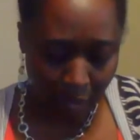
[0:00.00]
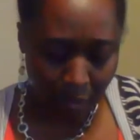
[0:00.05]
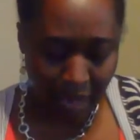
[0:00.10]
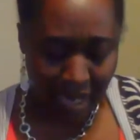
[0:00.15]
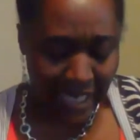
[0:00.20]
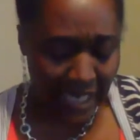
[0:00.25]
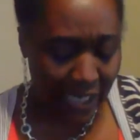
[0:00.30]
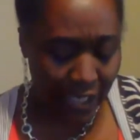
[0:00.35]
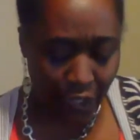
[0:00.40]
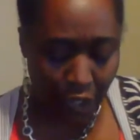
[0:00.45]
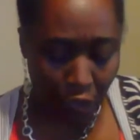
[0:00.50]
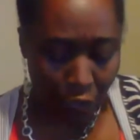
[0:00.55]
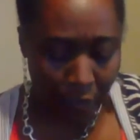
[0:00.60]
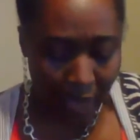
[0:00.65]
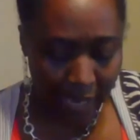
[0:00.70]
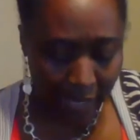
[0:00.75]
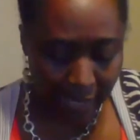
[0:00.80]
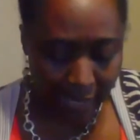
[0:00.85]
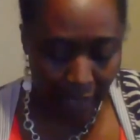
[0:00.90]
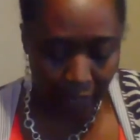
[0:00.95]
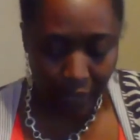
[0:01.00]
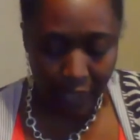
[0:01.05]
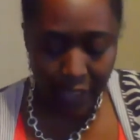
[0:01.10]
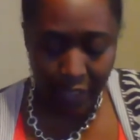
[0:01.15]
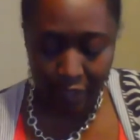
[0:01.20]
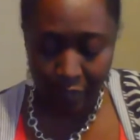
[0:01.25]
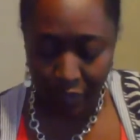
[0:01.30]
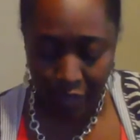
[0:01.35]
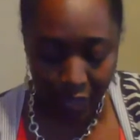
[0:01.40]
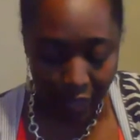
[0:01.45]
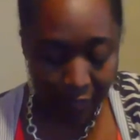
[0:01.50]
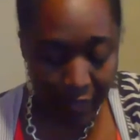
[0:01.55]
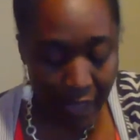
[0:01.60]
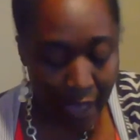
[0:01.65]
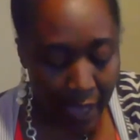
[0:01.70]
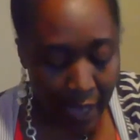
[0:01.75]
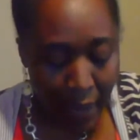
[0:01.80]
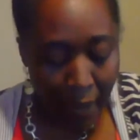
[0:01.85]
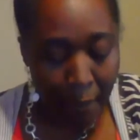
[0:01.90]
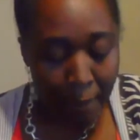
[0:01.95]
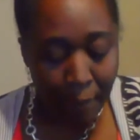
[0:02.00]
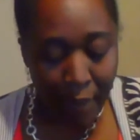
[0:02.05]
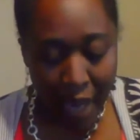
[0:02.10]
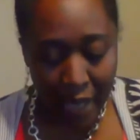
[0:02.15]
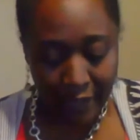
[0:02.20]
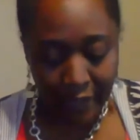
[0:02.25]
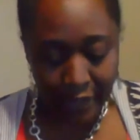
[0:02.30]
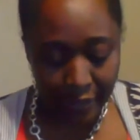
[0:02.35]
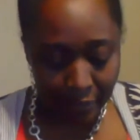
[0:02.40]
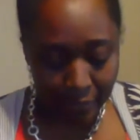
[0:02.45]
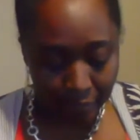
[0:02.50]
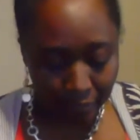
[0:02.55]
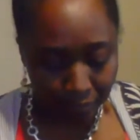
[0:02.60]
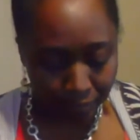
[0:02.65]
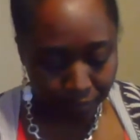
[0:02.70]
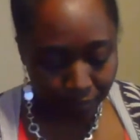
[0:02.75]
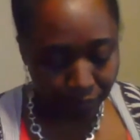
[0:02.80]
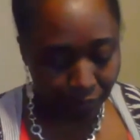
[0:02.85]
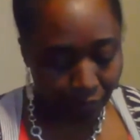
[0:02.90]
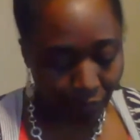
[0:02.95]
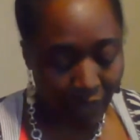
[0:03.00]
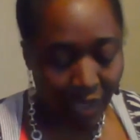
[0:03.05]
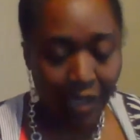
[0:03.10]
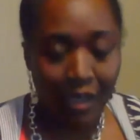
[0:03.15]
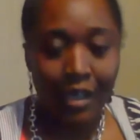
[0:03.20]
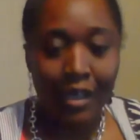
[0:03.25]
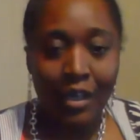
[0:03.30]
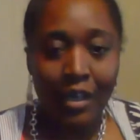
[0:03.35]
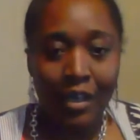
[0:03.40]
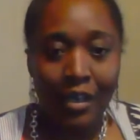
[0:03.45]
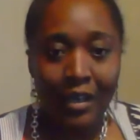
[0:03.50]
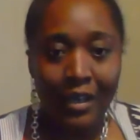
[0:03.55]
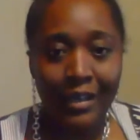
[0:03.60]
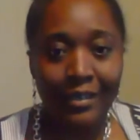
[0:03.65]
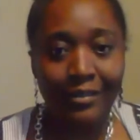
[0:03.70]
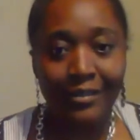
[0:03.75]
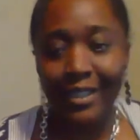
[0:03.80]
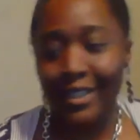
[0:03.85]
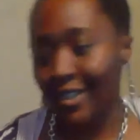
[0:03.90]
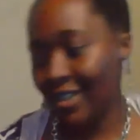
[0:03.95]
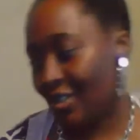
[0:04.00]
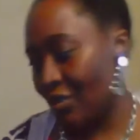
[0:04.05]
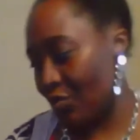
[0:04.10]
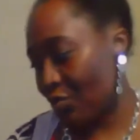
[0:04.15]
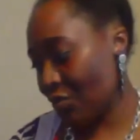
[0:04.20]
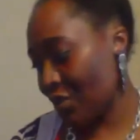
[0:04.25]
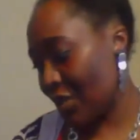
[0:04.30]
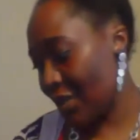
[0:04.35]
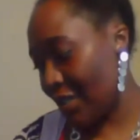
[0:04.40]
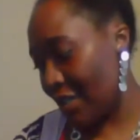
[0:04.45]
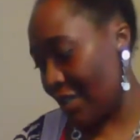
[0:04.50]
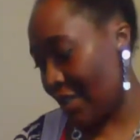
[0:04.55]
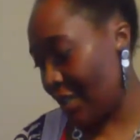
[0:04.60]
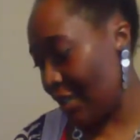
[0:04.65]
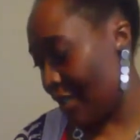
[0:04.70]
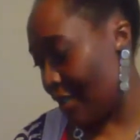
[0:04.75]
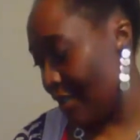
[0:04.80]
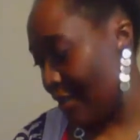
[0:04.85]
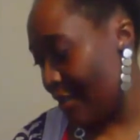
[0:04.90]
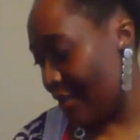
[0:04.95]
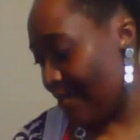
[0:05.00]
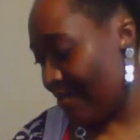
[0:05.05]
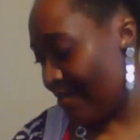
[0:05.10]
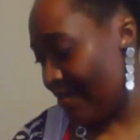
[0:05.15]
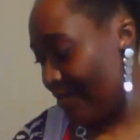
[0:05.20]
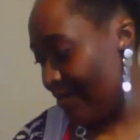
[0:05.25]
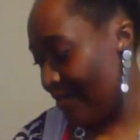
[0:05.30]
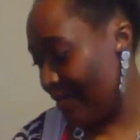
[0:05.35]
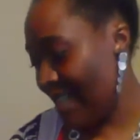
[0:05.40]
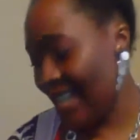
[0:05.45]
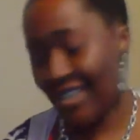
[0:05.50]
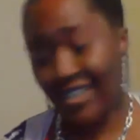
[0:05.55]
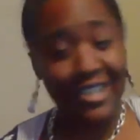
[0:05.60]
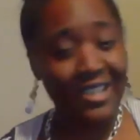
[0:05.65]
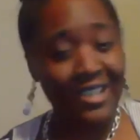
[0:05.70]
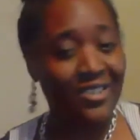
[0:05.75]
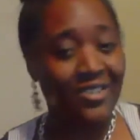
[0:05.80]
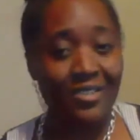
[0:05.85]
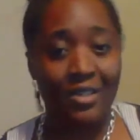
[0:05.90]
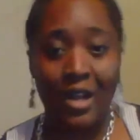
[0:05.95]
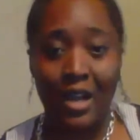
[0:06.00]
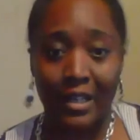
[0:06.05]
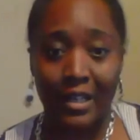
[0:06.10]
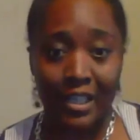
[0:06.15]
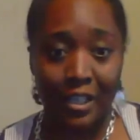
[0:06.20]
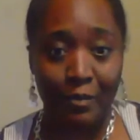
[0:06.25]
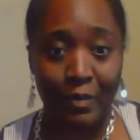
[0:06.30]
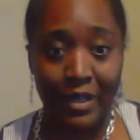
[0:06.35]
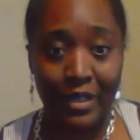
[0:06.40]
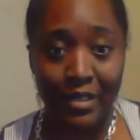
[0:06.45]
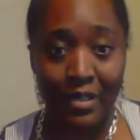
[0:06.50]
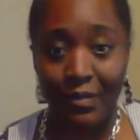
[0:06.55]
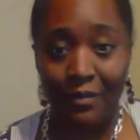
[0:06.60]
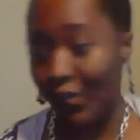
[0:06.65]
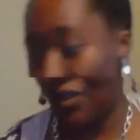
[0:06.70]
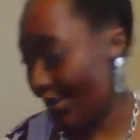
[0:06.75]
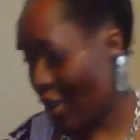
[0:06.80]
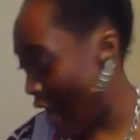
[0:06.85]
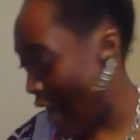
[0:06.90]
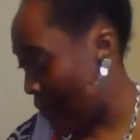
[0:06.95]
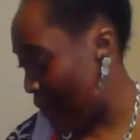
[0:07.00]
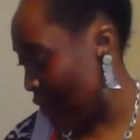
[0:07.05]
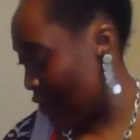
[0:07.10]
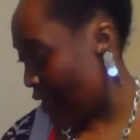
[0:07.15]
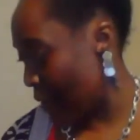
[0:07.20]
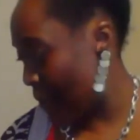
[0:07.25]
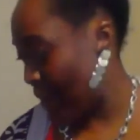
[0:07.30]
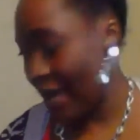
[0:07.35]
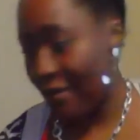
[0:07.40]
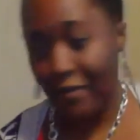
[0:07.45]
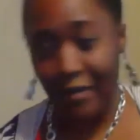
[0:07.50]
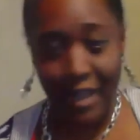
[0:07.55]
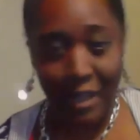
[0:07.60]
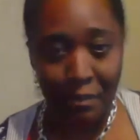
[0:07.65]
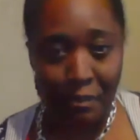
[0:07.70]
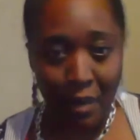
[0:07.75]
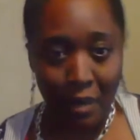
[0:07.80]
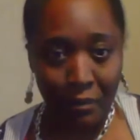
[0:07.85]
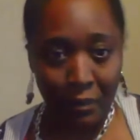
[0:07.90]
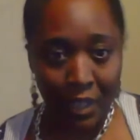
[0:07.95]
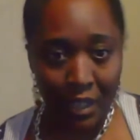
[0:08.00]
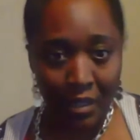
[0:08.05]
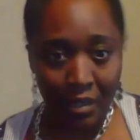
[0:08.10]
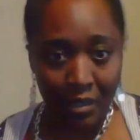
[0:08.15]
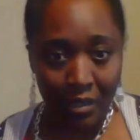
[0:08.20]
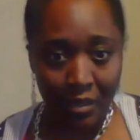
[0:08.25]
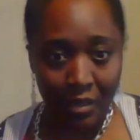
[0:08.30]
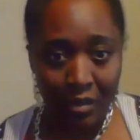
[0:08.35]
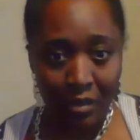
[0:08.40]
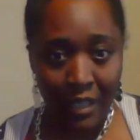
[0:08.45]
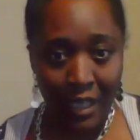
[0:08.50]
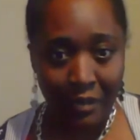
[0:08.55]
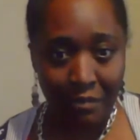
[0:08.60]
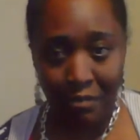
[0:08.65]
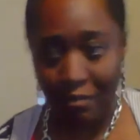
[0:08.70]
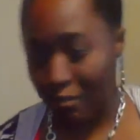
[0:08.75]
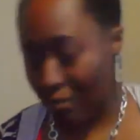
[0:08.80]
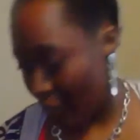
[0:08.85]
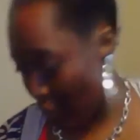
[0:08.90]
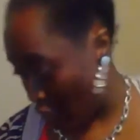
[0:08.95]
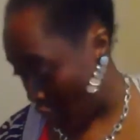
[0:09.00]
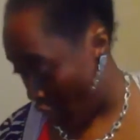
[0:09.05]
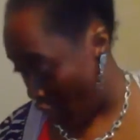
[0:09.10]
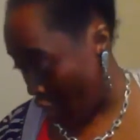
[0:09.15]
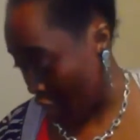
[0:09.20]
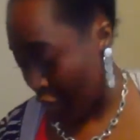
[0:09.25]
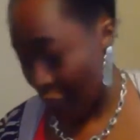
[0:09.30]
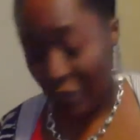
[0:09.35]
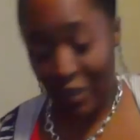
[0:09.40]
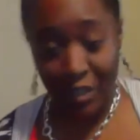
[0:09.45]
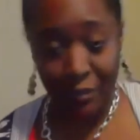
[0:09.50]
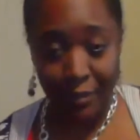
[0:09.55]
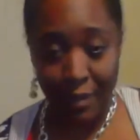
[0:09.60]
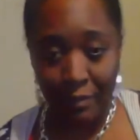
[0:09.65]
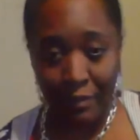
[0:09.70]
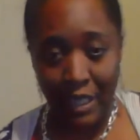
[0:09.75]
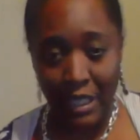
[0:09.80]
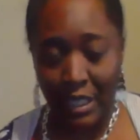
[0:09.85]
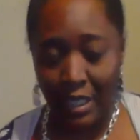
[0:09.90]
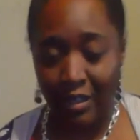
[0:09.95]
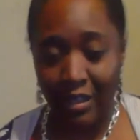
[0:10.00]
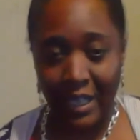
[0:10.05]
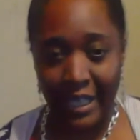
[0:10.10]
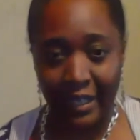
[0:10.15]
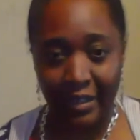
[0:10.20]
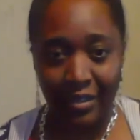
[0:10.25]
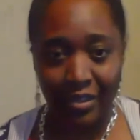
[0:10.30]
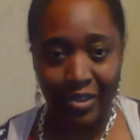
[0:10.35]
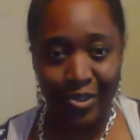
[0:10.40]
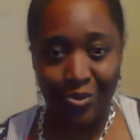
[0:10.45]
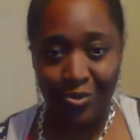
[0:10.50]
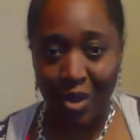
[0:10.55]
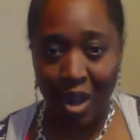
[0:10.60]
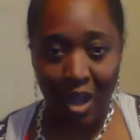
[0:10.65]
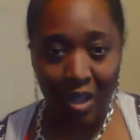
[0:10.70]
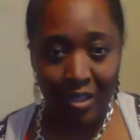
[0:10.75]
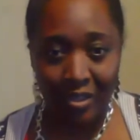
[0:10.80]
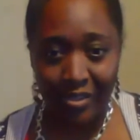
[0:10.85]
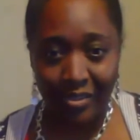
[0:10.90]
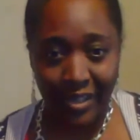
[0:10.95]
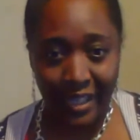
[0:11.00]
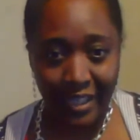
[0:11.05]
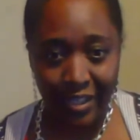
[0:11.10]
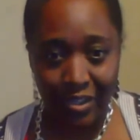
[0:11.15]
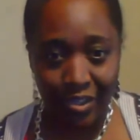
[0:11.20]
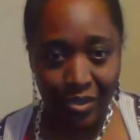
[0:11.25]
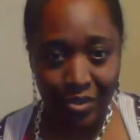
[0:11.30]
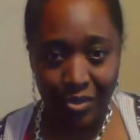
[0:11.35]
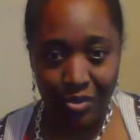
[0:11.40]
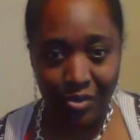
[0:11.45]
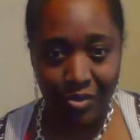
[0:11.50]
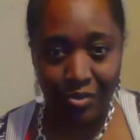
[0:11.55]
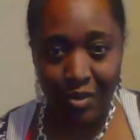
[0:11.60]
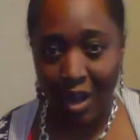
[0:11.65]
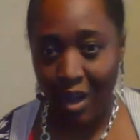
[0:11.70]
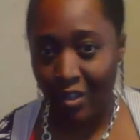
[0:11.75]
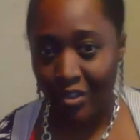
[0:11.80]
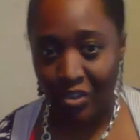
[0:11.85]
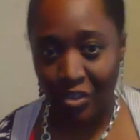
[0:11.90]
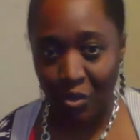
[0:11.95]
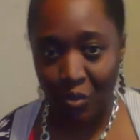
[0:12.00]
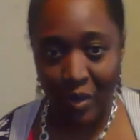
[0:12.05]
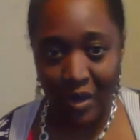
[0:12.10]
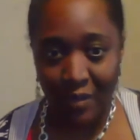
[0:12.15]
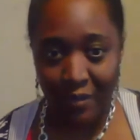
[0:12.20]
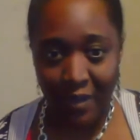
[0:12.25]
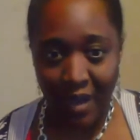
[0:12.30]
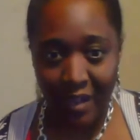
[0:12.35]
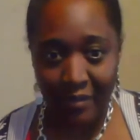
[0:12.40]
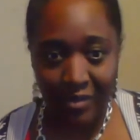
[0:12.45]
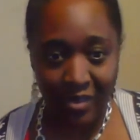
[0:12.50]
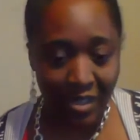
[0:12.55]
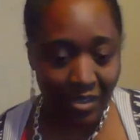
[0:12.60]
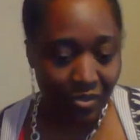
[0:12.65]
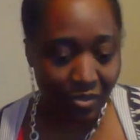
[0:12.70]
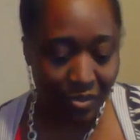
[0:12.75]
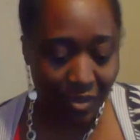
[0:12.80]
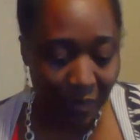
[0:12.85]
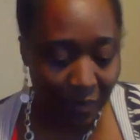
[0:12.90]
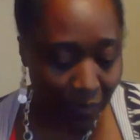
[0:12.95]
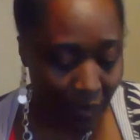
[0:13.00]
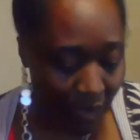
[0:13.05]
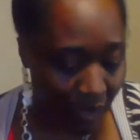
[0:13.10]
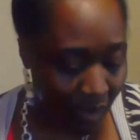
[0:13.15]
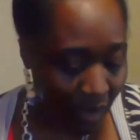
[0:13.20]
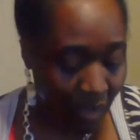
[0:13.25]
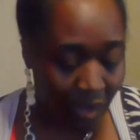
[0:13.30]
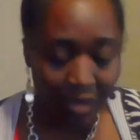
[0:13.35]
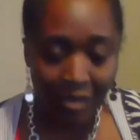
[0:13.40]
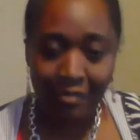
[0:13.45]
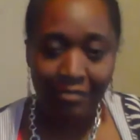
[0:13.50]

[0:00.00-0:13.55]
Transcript: I might need to go back out and get some stuff. But, and this really, um, these things are not expensive. You know how much I pay for that pumpkin, that large piece of pumpkin there, like $2, like $2.25 or something?